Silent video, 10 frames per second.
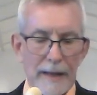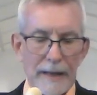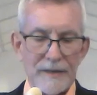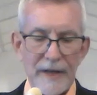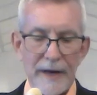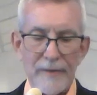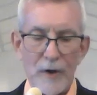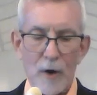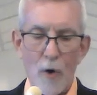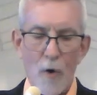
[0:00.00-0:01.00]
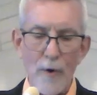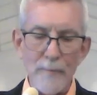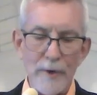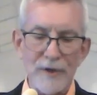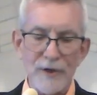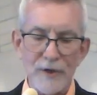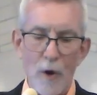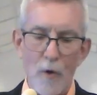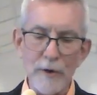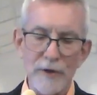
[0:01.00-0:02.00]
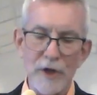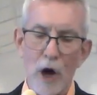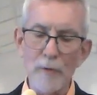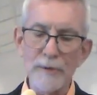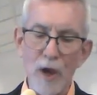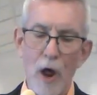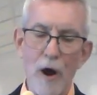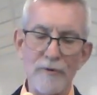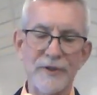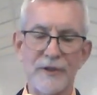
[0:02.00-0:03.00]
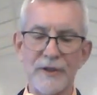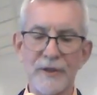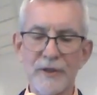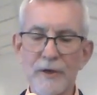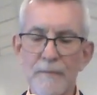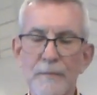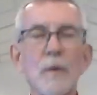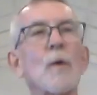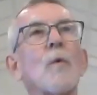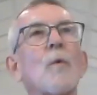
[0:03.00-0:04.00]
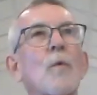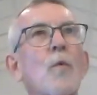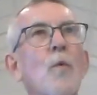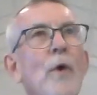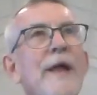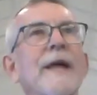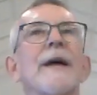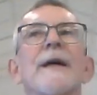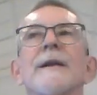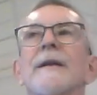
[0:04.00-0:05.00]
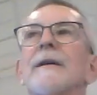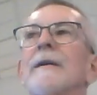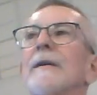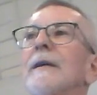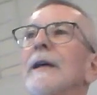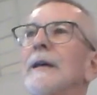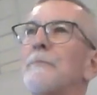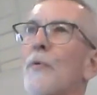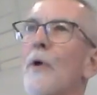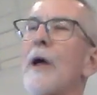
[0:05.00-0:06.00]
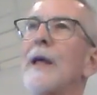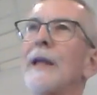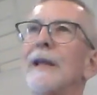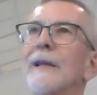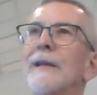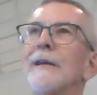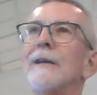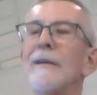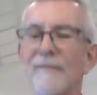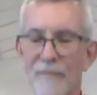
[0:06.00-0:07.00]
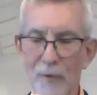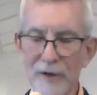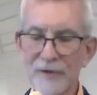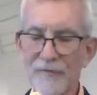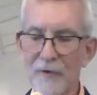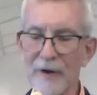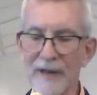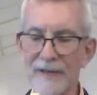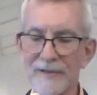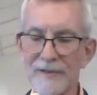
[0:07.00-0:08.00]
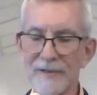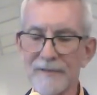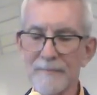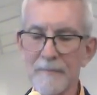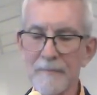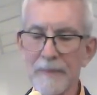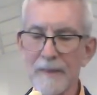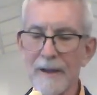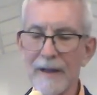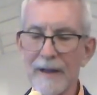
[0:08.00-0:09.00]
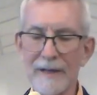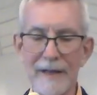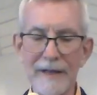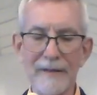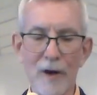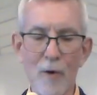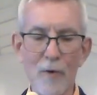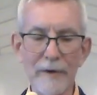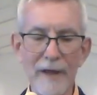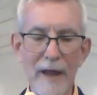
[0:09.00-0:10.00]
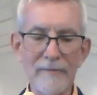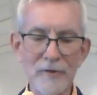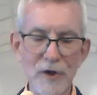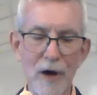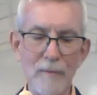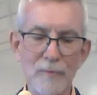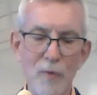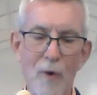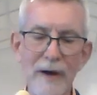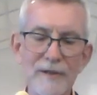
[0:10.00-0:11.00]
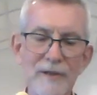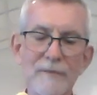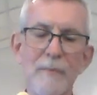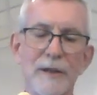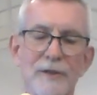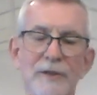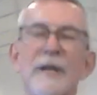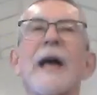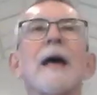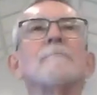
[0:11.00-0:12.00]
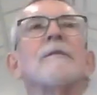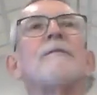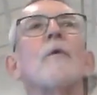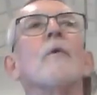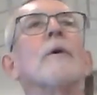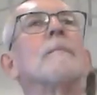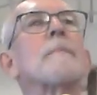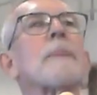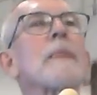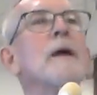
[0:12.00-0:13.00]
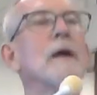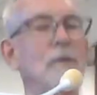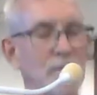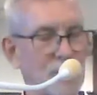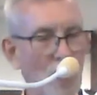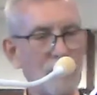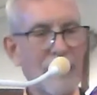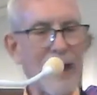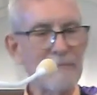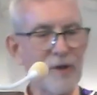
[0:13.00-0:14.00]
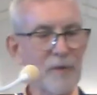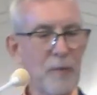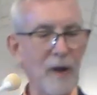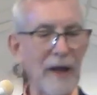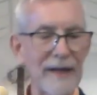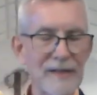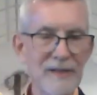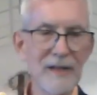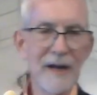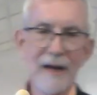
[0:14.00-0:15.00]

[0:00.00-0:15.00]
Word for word: it said, And the Lord restored Job's losses when he prayed for his friends. Indeed, the Lord gave Job twice as much as he had before. When Job came to the place,